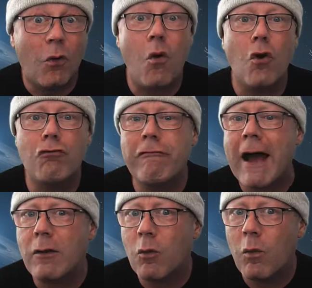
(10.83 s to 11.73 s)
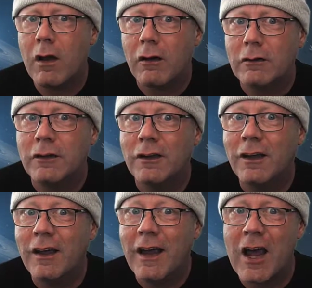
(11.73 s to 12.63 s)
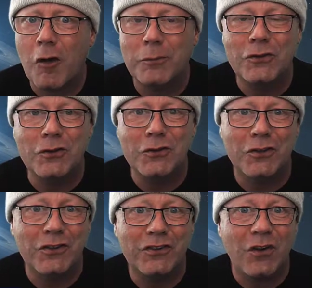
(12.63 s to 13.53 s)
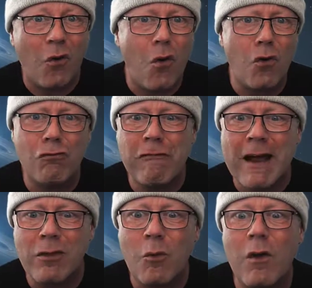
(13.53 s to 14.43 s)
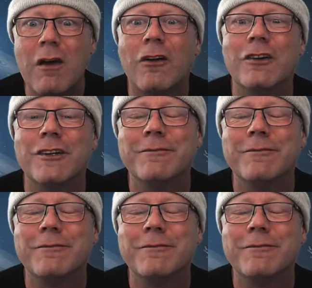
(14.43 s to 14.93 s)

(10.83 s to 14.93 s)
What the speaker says: all around the world help students all around the world.